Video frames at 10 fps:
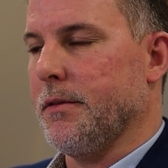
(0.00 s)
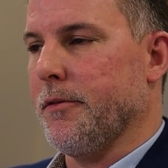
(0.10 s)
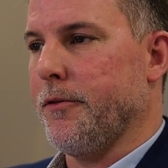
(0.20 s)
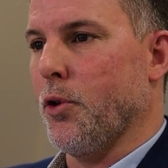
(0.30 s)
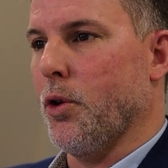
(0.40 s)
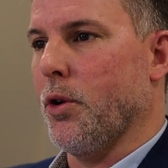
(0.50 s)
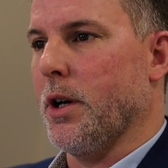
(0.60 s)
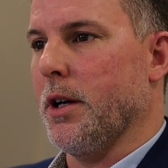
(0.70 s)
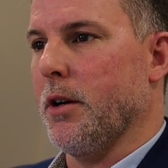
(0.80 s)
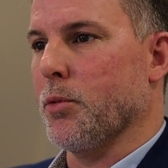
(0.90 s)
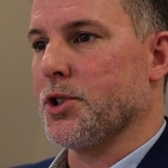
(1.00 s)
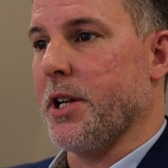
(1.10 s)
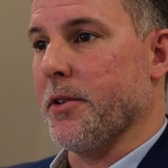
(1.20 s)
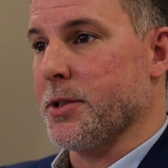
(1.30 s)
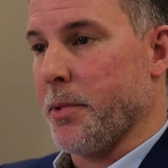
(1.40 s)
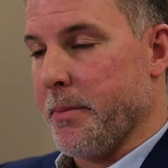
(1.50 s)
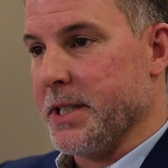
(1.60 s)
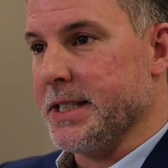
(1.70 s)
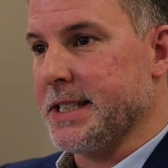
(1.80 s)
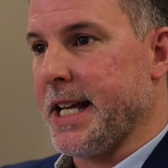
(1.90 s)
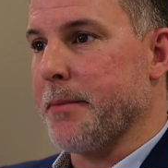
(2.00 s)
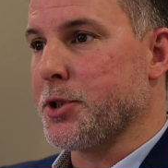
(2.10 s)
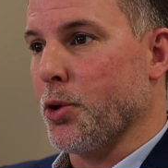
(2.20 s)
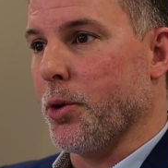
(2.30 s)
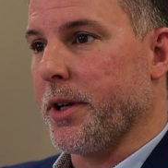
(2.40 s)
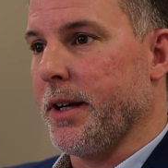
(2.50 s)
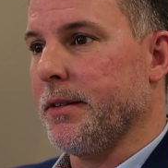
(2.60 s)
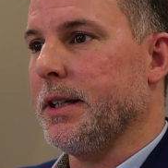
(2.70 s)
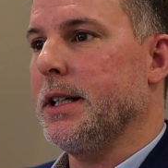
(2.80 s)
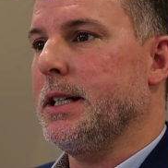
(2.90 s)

for what's known as a prohibited steps order